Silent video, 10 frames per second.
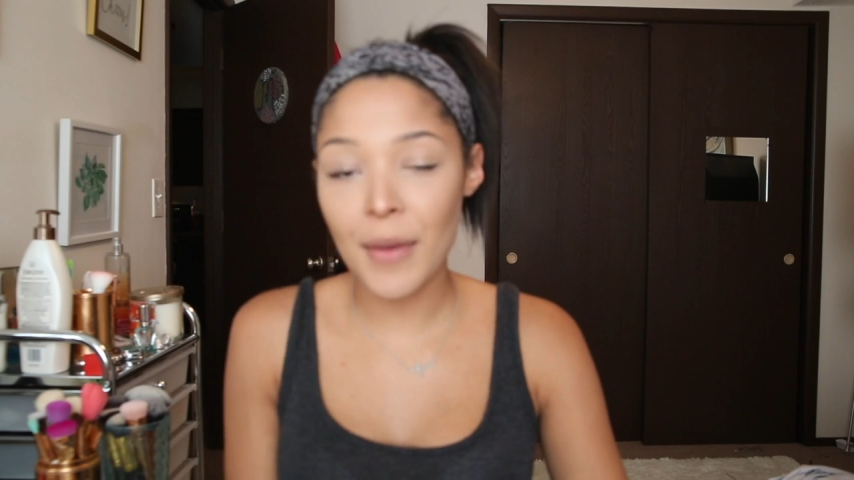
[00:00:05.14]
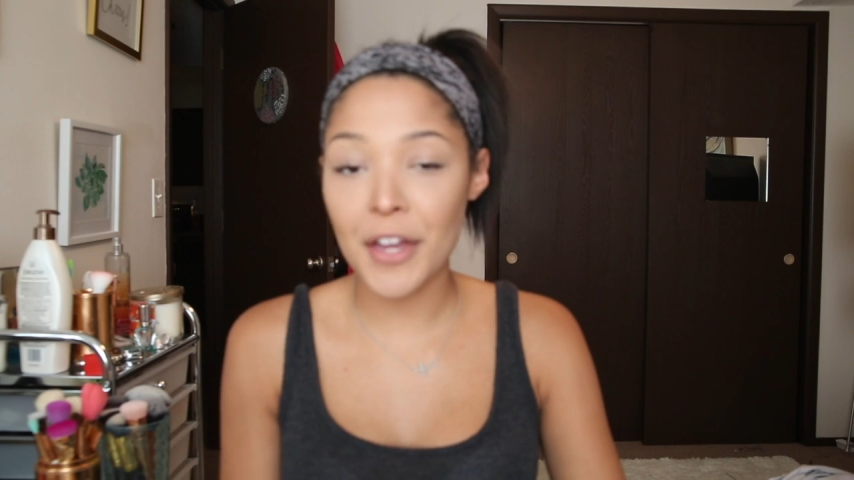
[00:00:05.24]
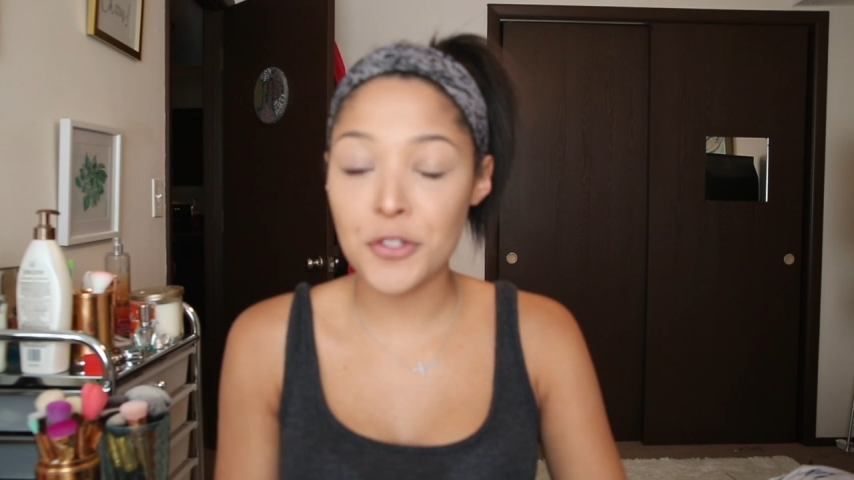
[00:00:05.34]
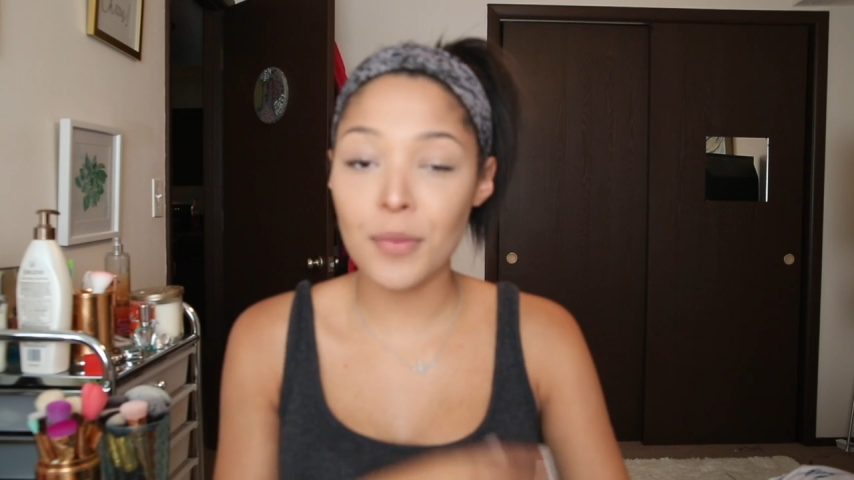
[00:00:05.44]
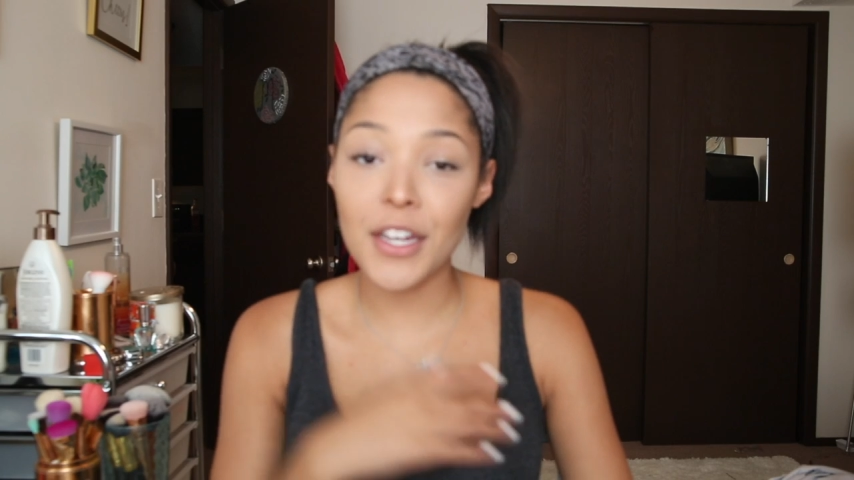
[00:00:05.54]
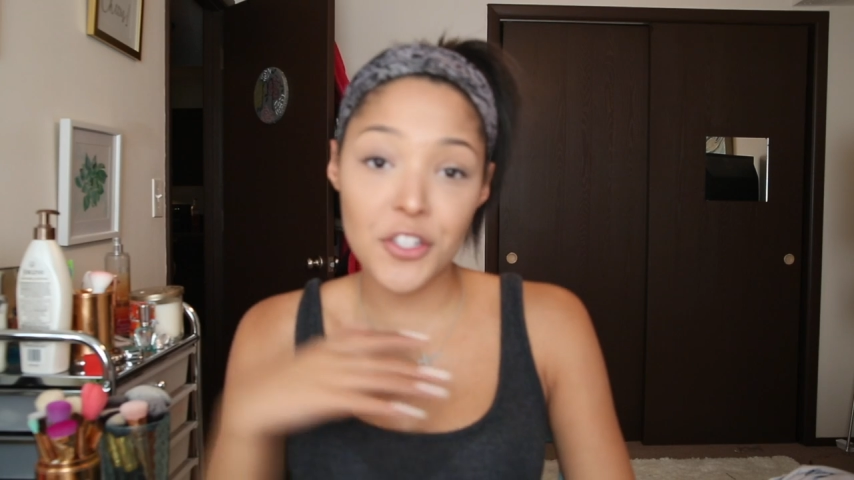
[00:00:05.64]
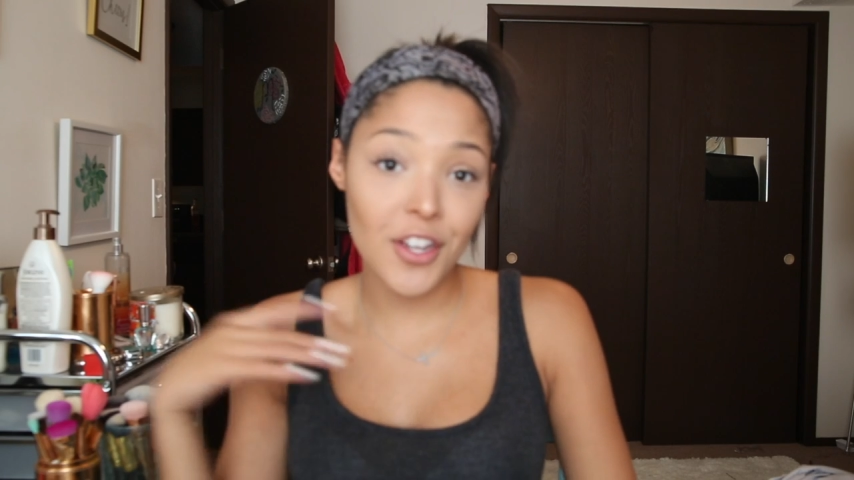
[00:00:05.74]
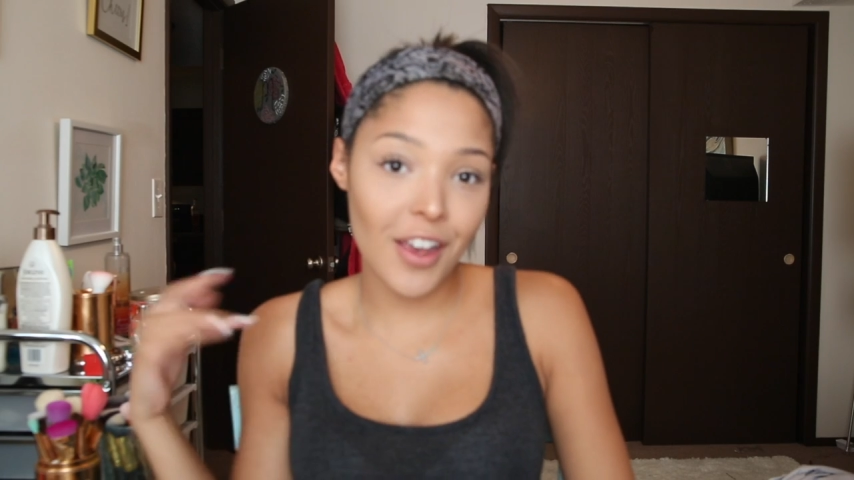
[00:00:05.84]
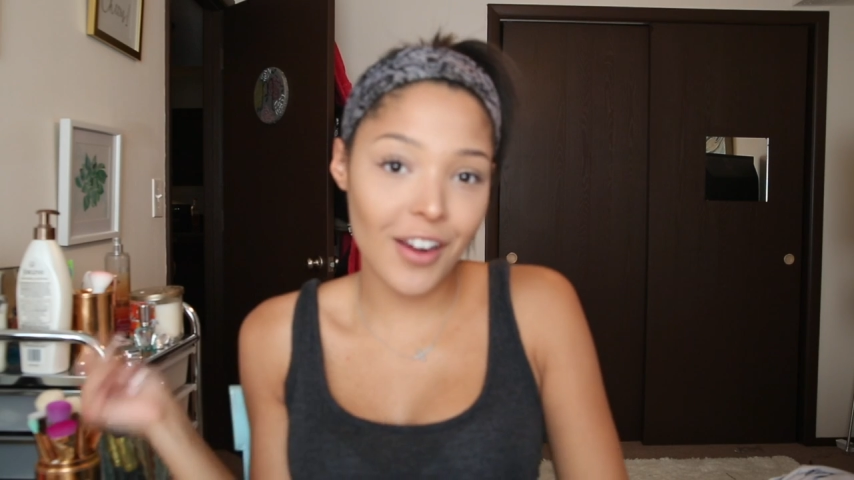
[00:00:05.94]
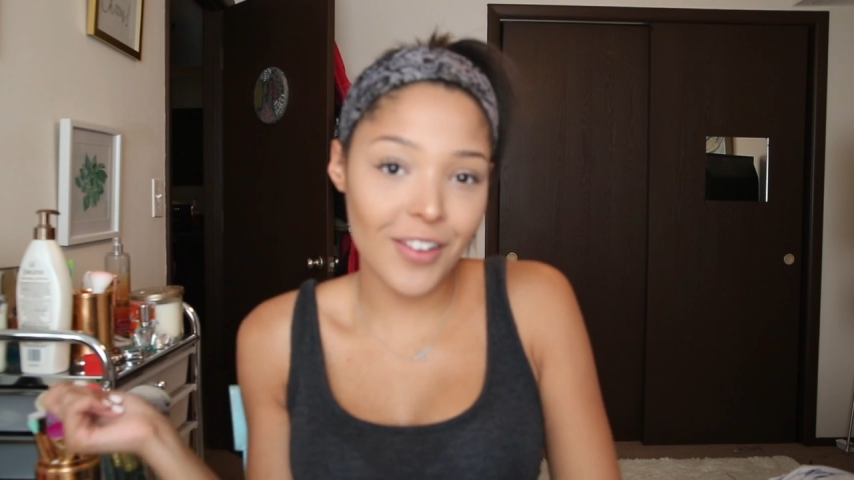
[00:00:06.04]
back to my
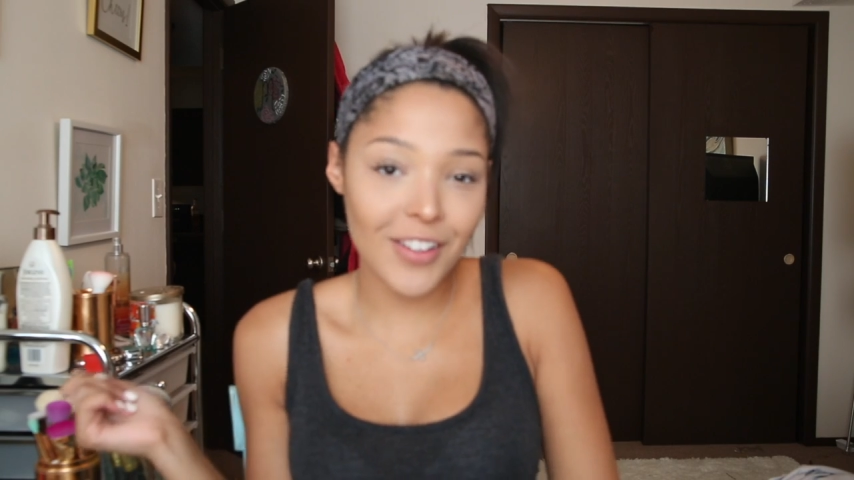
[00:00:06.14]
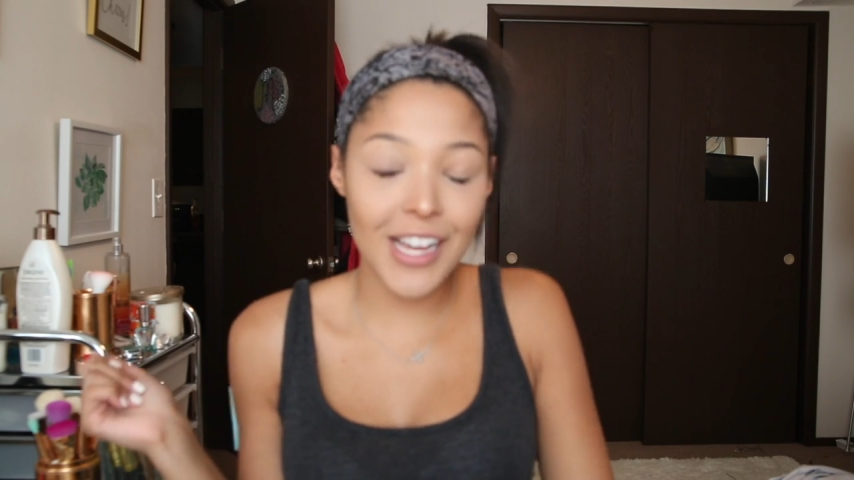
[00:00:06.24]
channel.